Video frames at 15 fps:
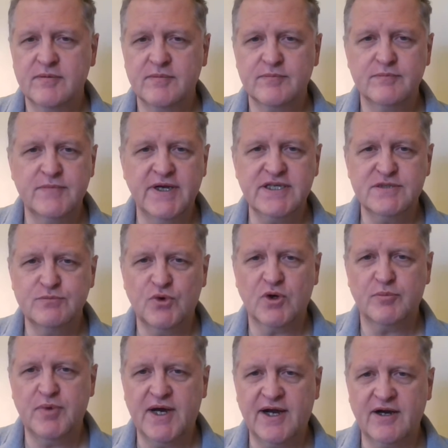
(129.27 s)
much more
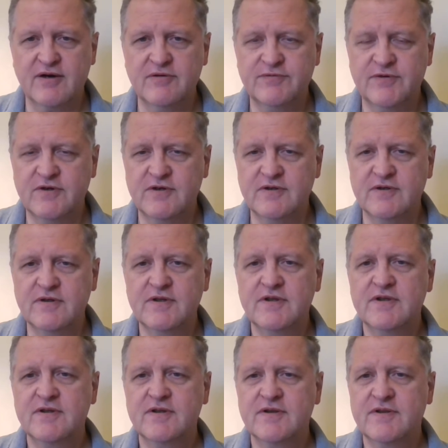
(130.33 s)
powerful
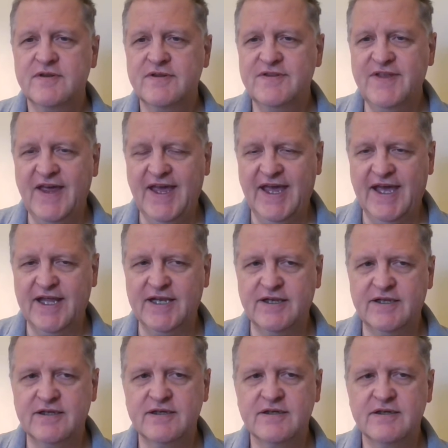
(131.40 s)

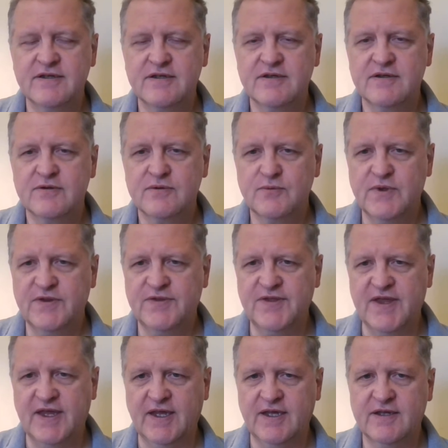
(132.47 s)
than we
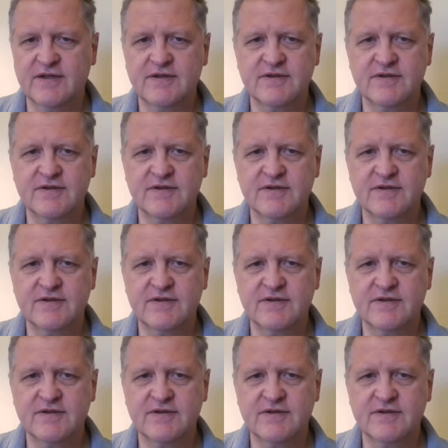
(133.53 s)
think.